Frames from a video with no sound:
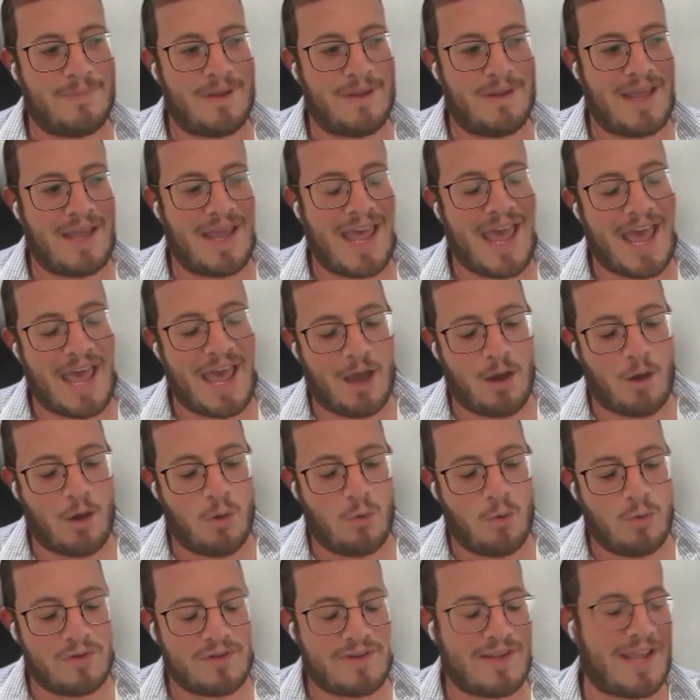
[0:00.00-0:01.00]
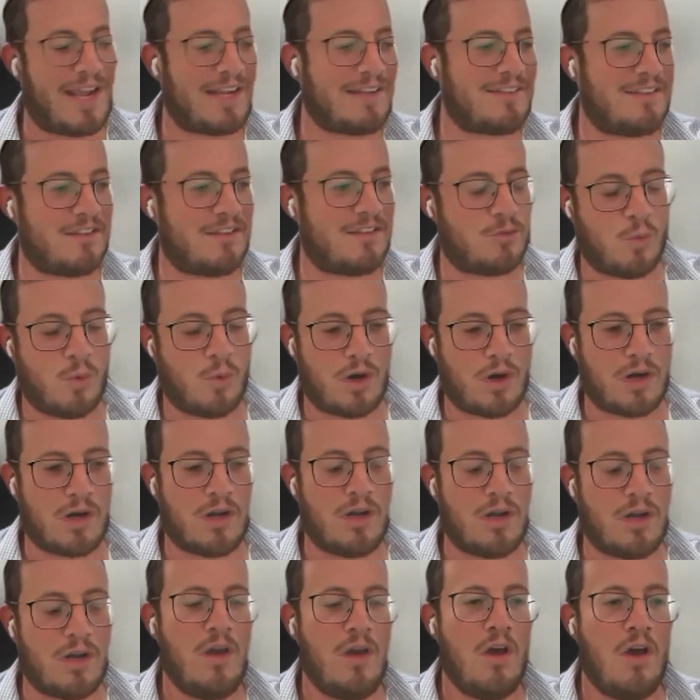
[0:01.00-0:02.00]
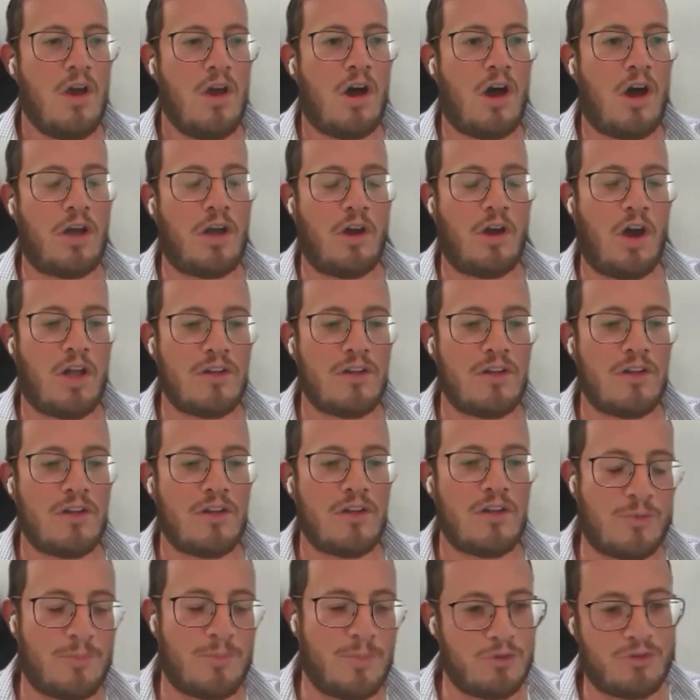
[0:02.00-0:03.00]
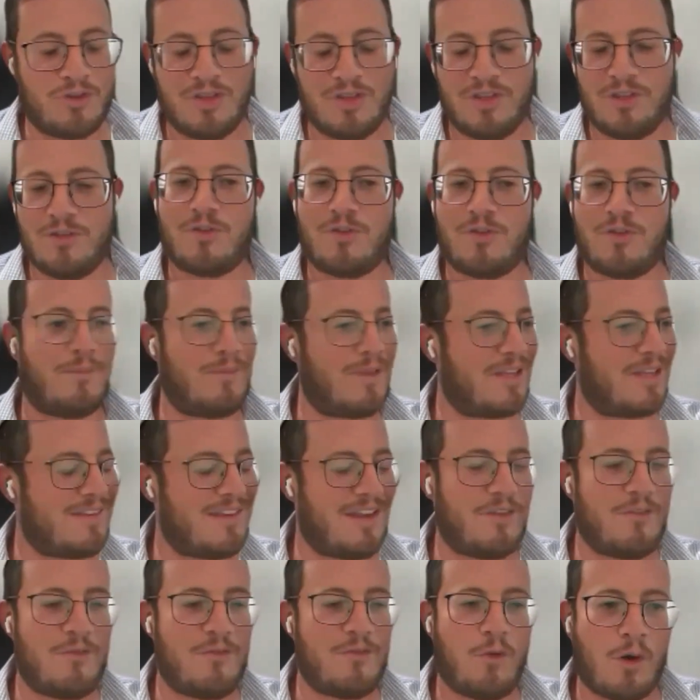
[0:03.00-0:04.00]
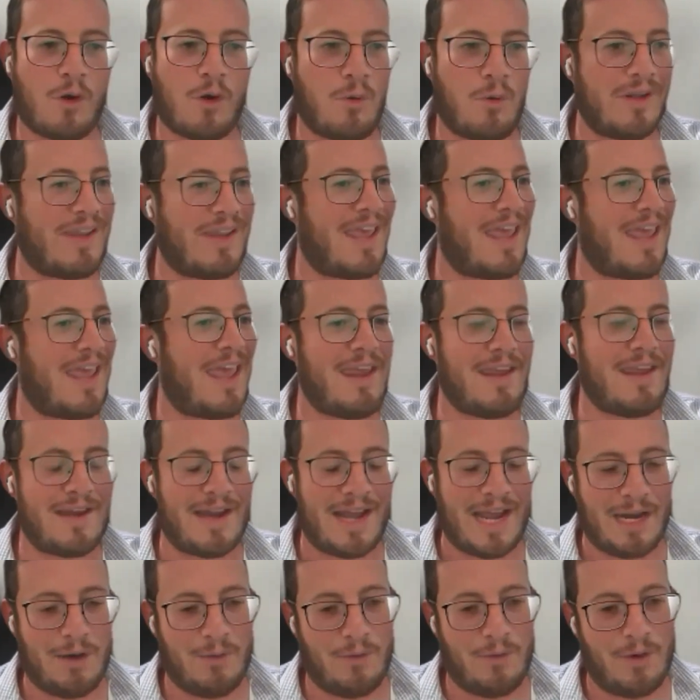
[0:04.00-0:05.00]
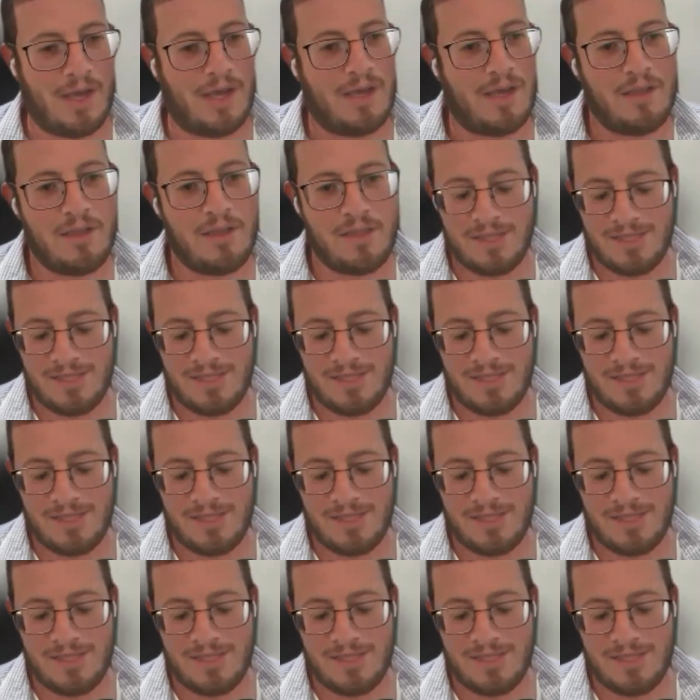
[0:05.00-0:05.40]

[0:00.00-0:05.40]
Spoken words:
how taxes work on all distributions from, let's say, a 401k and IRA.